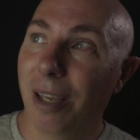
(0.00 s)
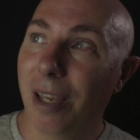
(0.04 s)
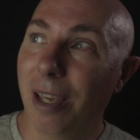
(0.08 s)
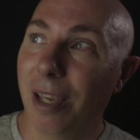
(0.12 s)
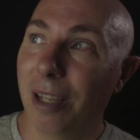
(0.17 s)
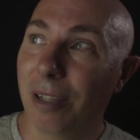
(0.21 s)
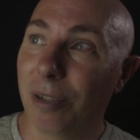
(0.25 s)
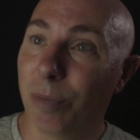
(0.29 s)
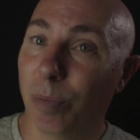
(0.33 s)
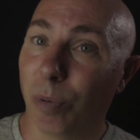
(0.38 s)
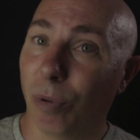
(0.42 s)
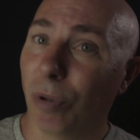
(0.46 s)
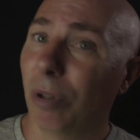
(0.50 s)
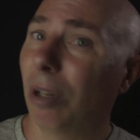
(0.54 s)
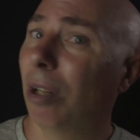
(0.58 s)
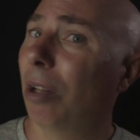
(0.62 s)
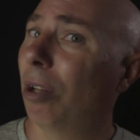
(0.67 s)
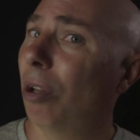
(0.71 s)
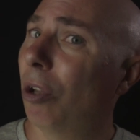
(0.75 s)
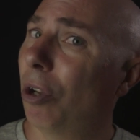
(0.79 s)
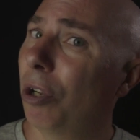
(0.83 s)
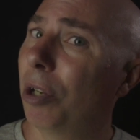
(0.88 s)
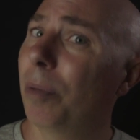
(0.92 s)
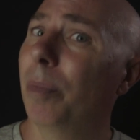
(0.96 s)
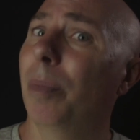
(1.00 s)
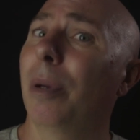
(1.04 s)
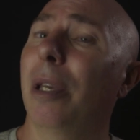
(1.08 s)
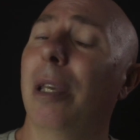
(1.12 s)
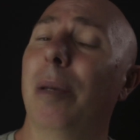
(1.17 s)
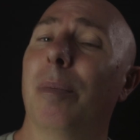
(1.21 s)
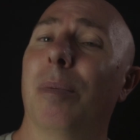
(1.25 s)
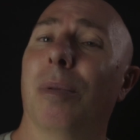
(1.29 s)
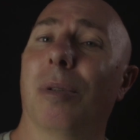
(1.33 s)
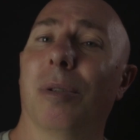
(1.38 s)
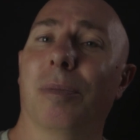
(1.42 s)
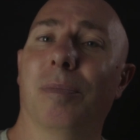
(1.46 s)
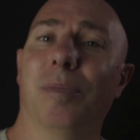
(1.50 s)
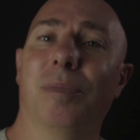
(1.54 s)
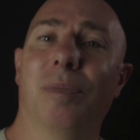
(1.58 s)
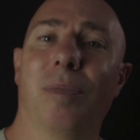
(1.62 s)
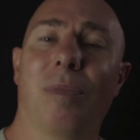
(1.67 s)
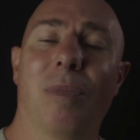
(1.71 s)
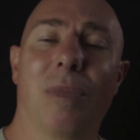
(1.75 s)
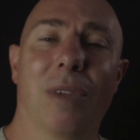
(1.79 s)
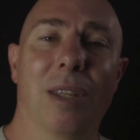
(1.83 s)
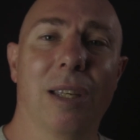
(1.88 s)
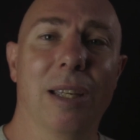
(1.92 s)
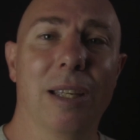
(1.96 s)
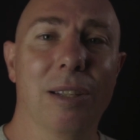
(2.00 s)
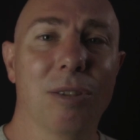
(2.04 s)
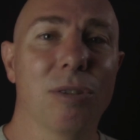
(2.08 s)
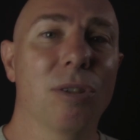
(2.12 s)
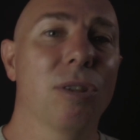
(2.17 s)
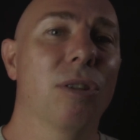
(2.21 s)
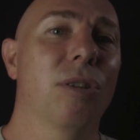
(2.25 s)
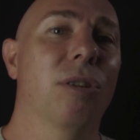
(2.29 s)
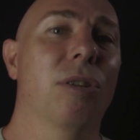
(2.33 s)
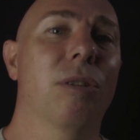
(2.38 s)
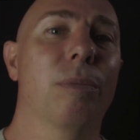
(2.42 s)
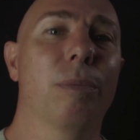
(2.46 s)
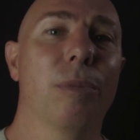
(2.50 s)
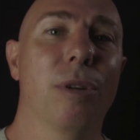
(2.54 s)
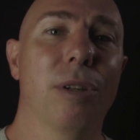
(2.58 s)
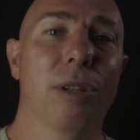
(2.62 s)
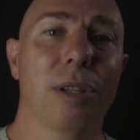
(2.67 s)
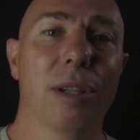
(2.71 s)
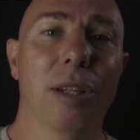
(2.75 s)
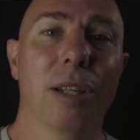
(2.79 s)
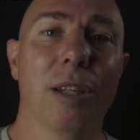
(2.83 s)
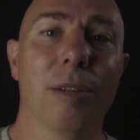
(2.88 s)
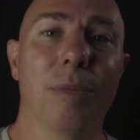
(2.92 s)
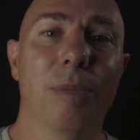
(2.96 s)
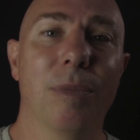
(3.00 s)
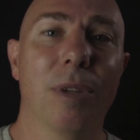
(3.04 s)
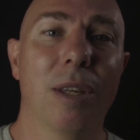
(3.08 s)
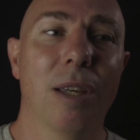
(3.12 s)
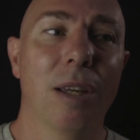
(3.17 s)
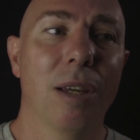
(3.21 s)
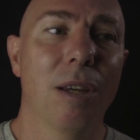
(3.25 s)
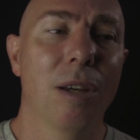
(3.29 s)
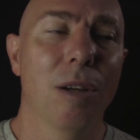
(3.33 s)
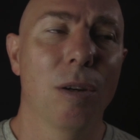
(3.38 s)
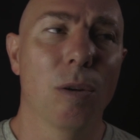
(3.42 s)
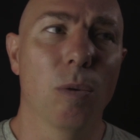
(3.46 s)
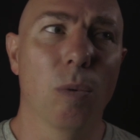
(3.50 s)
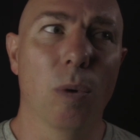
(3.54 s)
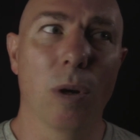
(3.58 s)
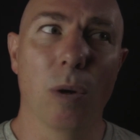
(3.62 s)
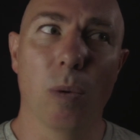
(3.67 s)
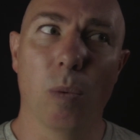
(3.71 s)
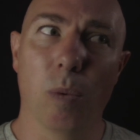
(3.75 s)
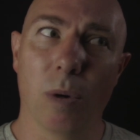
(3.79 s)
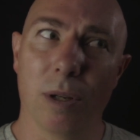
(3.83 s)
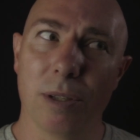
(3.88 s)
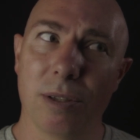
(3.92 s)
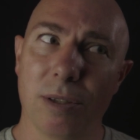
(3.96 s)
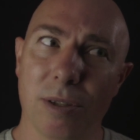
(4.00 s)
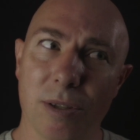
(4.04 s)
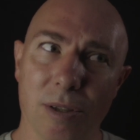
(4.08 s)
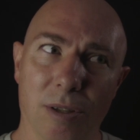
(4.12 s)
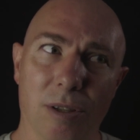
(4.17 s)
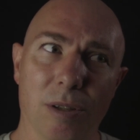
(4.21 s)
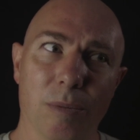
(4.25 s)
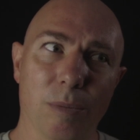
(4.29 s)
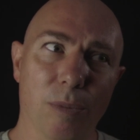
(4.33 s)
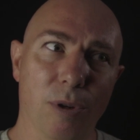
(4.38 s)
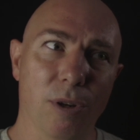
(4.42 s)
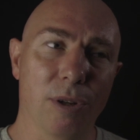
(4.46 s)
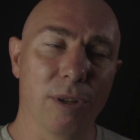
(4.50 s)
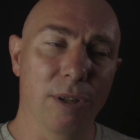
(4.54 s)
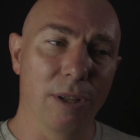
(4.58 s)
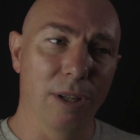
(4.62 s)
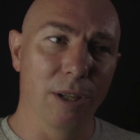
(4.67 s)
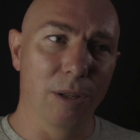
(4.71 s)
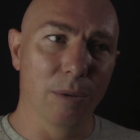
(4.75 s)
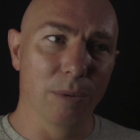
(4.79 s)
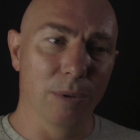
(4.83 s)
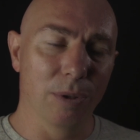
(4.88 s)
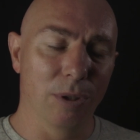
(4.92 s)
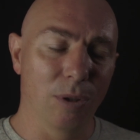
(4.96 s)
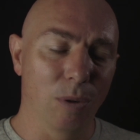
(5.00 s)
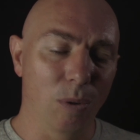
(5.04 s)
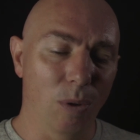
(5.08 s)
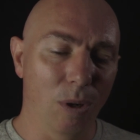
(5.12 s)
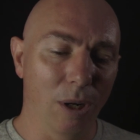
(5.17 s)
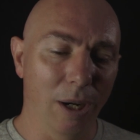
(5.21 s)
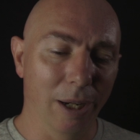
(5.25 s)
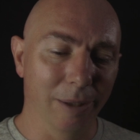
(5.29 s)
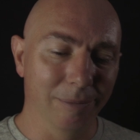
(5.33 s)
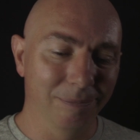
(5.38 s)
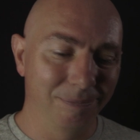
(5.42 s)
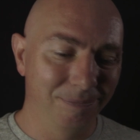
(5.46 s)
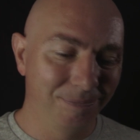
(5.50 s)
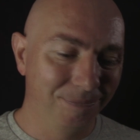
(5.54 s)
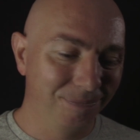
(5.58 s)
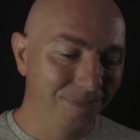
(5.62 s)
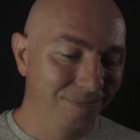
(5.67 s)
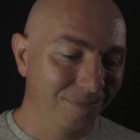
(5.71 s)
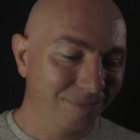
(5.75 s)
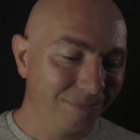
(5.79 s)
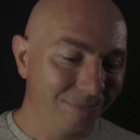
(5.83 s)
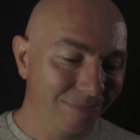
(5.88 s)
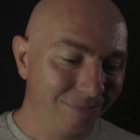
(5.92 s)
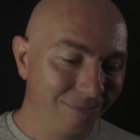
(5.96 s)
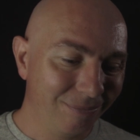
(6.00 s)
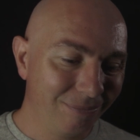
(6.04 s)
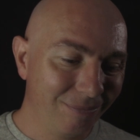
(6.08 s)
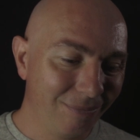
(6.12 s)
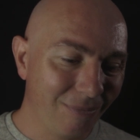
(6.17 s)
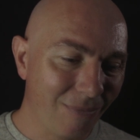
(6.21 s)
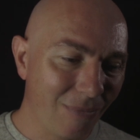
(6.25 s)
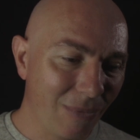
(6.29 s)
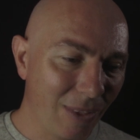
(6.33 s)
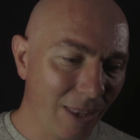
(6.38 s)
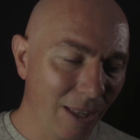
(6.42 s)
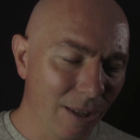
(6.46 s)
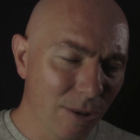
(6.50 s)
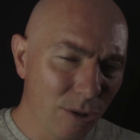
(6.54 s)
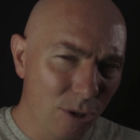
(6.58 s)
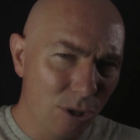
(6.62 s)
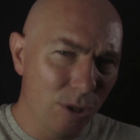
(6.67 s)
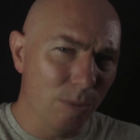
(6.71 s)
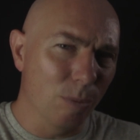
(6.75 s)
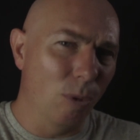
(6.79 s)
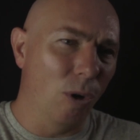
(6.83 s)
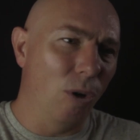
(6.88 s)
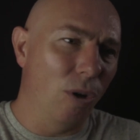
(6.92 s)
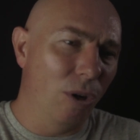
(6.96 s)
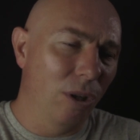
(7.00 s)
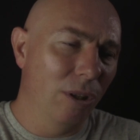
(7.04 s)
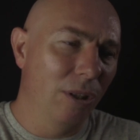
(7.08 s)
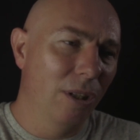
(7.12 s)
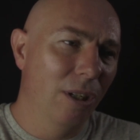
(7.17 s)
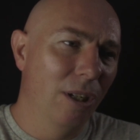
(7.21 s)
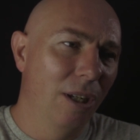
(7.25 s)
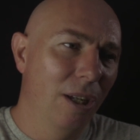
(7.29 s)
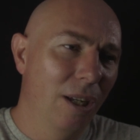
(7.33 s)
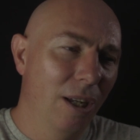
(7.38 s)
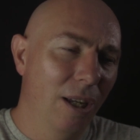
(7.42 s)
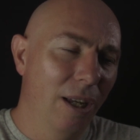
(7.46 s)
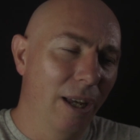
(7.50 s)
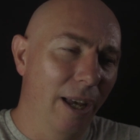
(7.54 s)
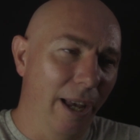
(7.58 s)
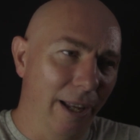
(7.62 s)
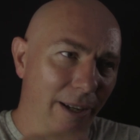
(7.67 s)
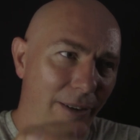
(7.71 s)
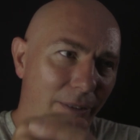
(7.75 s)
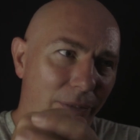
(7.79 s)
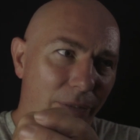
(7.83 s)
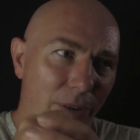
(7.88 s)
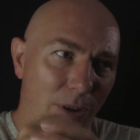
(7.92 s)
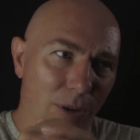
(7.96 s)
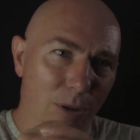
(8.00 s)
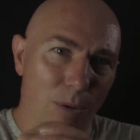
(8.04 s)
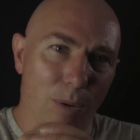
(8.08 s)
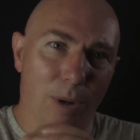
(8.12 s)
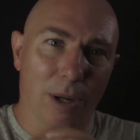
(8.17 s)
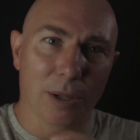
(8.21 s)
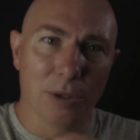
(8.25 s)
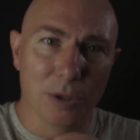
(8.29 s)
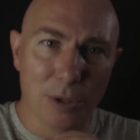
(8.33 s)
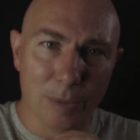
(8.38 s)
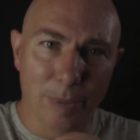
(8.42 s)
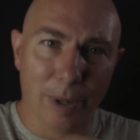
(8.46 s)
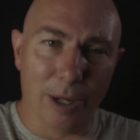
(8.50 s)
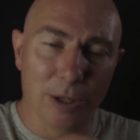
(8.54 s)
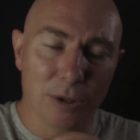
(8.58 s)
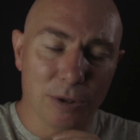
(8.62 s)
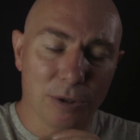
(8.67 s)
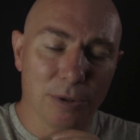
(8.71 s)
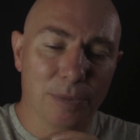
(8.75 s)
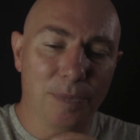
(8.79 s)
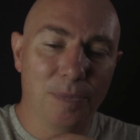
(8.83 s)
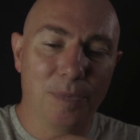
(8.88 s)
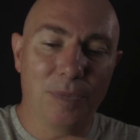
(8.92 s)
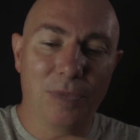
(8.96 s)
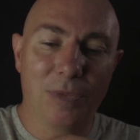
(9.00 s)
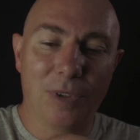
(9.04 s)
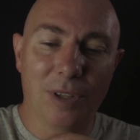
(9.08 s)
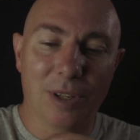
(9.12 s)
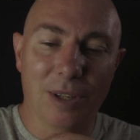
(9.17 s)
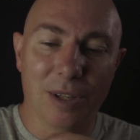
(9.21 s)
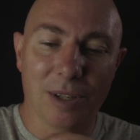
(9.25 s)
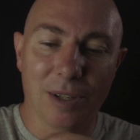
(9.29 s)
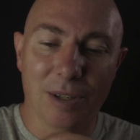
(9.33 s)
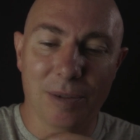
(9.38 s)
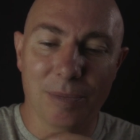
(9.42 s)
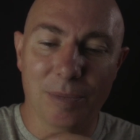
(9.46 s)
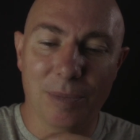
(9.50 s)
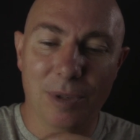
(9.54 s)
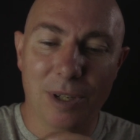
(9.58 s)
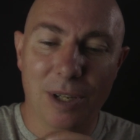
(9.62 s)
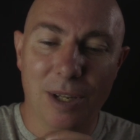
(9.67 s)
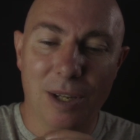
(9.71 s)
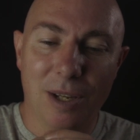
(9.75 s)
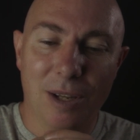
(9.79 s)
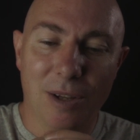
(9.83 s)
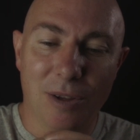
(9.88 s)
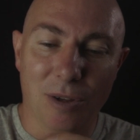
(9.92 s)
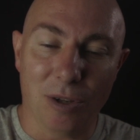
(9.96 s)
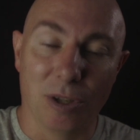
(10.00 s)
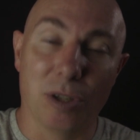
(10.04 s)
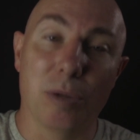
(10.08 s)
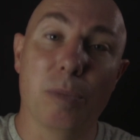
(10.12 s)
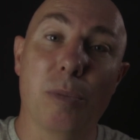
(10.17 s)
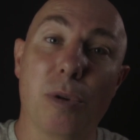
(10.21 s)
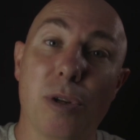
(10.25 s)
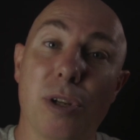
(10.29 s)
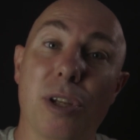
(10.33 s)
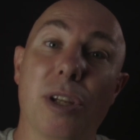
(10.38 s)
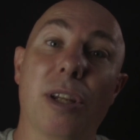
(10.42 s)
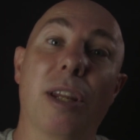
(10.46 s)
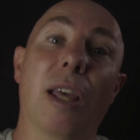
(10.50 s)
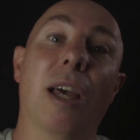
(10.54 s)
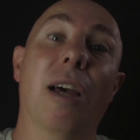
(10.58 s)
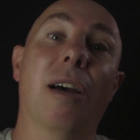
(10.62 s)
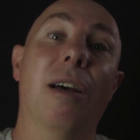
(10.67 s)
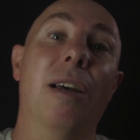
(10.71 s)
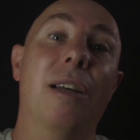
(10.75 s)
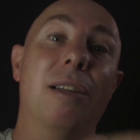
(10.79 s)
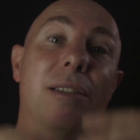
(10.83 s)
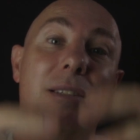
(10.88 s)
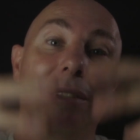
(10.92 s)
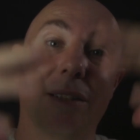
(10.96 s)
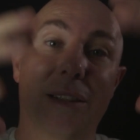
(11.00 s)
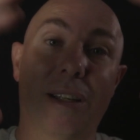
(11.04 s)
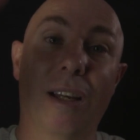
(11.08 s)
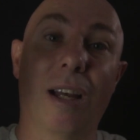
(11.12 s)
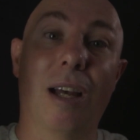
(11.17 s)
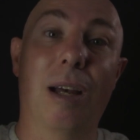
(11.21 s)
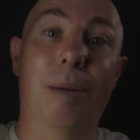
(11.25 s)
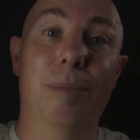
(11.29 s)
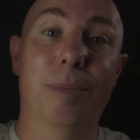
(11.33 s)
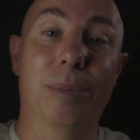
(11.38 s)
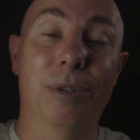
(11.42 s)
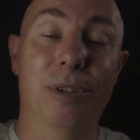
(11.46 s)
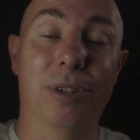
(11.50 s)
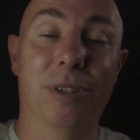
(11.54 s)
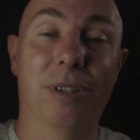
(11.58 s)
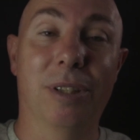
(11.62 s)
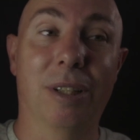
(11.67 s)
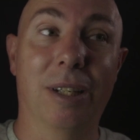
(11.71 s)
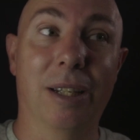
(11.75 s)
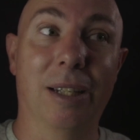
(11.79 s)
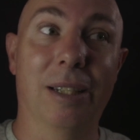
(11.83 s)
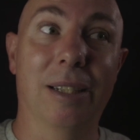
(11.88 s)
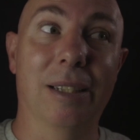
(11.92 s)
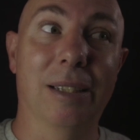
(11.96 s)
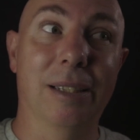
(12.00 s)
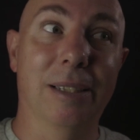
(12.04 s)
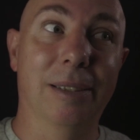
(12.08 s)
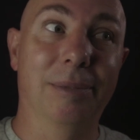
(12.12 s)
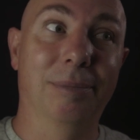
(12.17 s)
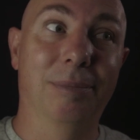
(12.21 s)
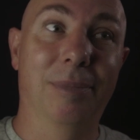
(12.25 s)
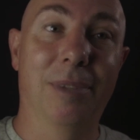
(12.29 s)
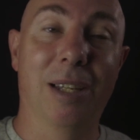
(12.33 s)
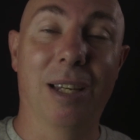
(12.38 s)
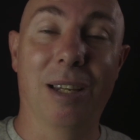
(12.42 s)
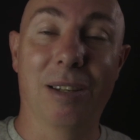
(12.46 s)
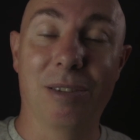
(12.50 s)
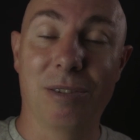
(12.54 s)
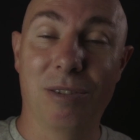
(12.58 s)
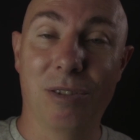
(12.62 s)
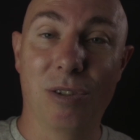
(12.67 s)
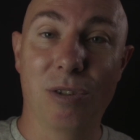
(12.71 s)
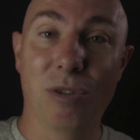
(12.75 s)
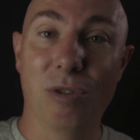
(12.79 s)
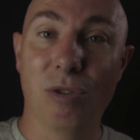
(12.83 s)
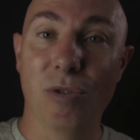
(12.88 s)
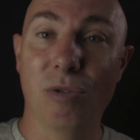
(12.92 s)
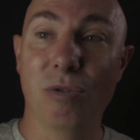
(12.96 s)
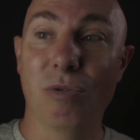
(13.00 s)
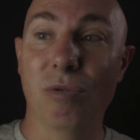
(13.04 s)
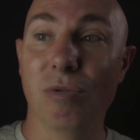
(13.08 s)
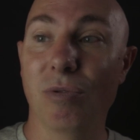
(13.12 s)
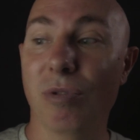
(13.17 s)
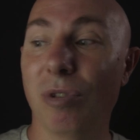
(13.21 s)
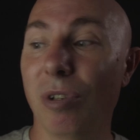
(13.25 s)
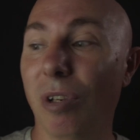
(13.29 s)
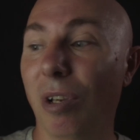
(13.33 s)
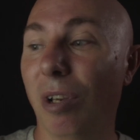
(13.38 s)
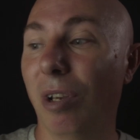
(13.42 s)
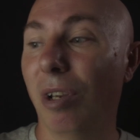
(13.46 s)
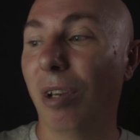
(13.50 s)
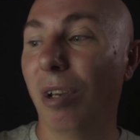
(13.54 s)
it's brought a lot of people into the community, where once the community was quite small and it felt quite special. The community now has encompassed like a huge